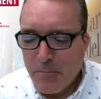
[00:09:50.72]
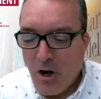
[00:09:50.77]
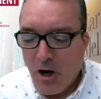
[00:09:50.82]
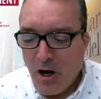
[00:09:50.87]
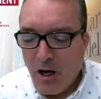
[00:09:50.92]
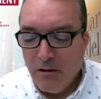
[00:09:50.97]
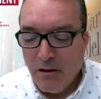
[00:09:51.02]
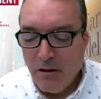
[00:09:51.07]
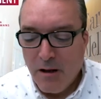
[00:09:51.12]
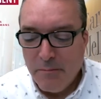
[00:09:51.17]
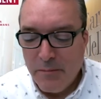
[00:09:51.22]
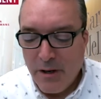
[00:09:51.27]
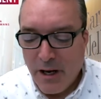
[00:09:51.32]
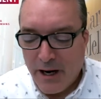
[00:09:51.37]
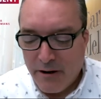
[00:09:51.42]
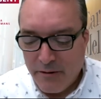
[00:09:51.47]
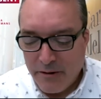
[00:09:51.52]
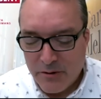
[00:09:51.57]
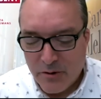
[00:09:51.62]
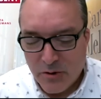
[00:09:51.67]
Alumni
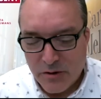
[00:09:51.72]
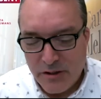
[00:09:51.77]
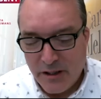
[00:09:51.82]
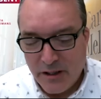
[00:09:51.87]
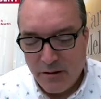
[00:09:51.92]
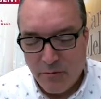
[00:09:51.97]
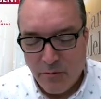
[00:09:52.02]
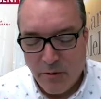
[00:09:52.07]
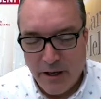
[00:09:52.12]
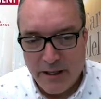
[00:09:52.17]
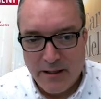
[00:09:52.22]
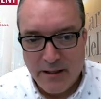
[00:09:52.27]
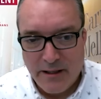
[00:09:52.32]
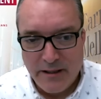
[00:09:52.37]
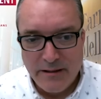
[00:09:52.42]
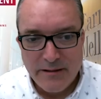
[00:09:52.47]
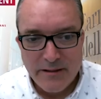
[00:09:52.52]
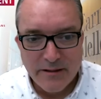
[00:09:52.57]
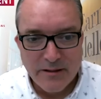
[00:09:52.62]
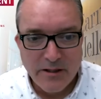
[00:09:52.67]
are interested in
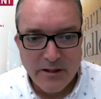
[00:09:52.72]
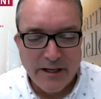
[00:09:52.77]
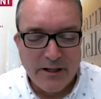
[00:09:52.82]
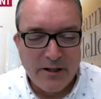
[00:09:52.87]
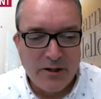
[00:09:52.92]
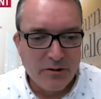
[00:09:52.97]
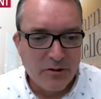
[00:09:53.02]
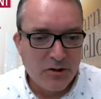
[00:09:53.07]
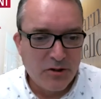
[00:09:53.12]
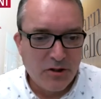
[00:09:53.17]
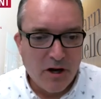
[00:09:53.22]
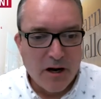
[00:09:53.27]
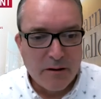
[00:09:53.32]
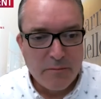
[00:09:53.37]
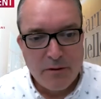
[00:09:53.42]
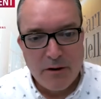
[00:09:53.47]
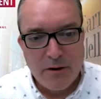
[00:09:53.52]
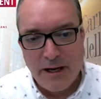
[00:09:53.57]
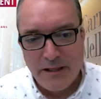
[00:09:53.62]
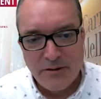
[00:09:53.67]
rankings. It's like your
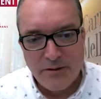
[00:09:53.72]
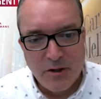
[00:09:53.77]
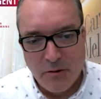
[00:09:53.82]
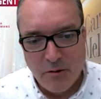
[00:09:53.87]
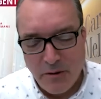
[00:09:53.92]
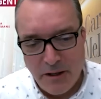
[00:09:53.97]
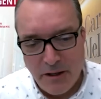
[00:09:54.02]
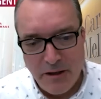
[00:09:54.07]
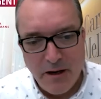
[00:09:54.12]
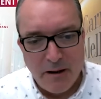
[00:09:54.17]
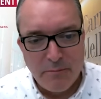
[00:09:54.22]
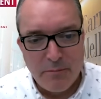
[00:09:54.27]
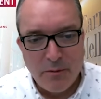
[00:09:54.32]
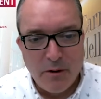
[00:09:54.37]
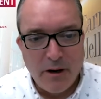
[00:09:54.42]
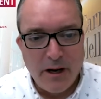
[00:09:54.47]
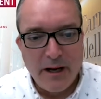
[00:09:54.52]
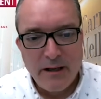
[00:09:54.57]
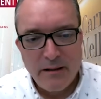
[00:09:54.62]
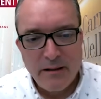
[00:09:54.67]
stock price going up,
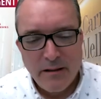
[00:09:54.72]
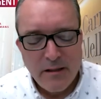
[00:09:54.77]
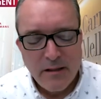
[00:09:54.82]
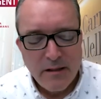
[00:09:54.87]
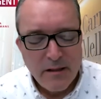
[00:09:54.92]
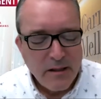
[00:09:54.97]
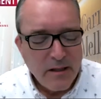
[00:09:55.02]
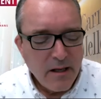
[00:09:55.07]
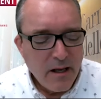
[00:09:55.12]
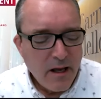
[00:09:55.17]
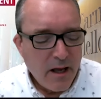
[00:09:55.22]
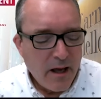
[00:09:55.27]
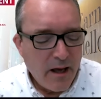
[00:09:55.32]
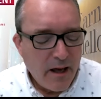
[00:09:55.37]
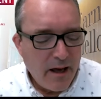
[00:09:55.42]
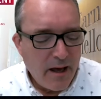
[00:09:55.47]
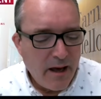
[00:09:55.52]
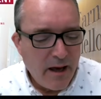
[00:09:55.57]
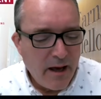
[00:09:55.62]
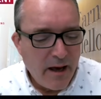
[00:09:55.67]
right?
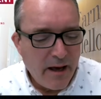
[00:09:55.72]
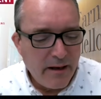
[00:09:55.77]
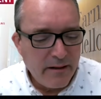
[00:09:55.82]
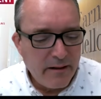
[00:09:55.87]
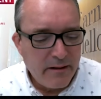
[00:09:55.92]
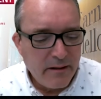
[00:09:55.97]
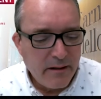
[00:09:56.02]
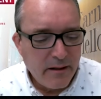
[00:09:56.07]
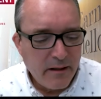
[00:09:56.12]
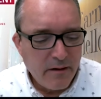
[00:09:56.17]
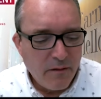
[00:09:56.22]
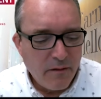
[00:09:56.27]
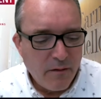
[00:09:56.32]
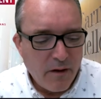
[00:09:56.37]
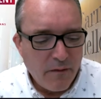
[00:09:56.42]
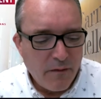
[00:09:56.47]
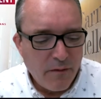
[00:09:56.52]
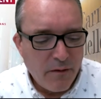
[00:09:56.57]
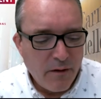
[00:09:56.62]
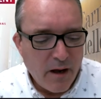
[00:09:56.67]
And
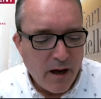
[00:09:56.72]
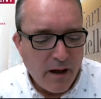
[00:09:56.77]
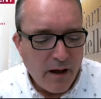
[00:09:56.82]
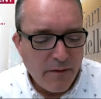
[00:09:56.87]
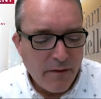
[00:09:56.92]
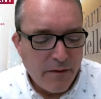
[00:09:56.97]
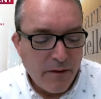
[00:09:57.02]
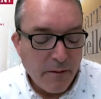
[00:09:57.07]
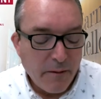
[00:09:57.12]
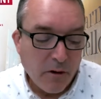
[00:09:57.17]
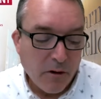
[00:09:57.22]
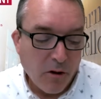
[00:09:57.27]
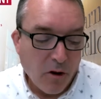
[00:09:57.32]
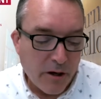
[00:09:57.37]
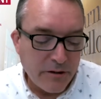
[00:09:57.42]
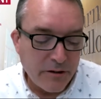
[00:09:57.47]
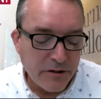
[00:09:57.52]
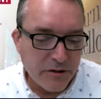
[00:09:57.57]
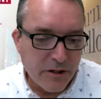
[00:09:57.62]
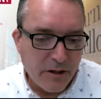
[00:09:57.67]
the
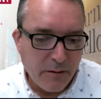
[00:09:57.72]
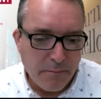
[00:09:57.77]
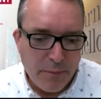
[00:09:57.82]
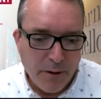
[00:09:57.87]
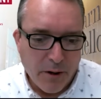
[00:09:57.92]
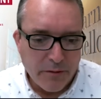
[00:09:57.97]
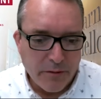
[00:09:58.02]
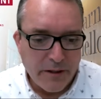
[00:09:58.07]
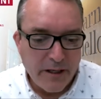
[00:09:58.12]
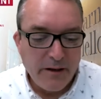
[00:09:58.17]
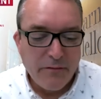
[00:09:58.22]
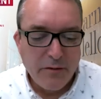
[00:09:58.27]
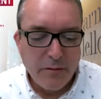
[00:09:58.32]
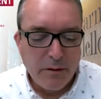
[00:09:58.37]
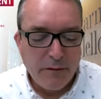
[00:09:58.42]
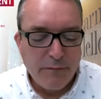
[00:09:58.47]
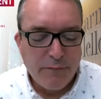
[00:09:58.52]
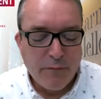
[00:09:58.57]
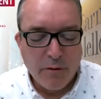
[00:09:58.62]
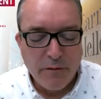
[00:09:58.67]
largest component, even
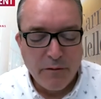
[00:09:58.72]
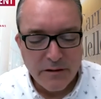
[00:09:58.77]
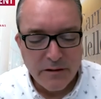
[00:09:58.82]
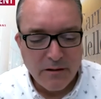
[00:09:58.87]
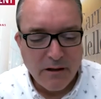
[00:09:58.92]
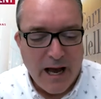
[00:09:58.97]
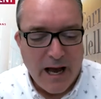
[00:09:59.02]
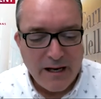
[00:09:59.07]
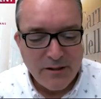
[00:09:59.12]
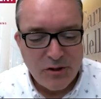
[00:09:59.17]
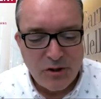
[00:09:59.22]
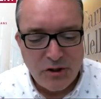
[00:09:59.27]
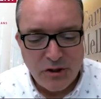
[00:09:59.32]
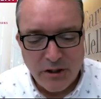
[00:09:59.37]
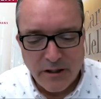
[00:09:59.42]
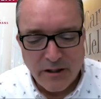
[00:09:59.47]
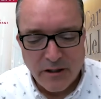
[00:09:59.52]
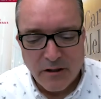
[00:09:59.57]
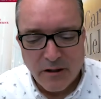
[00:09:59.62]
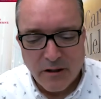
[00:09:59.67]
before this last
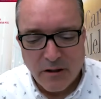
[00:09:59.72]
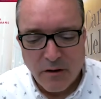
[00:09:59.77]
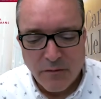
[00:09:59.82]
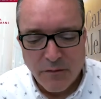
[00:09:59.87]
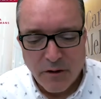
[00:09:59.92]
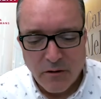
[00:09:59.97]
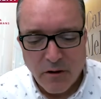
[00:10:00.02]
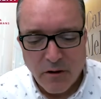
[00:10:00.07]
year, the